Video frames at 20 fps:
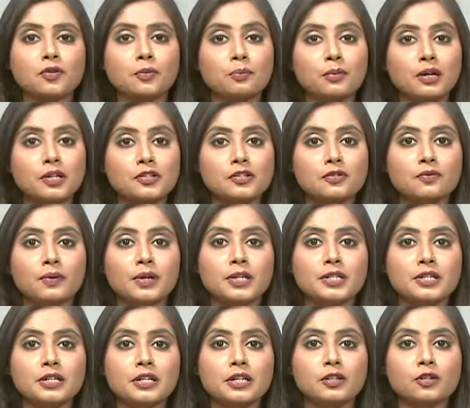months
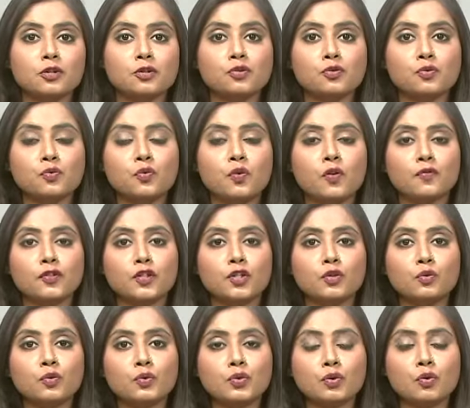waiting in the zoo of
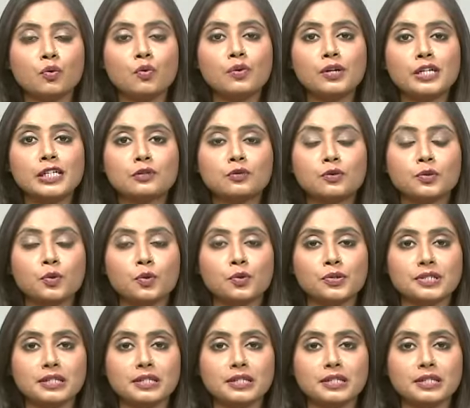Quito, Ecuador's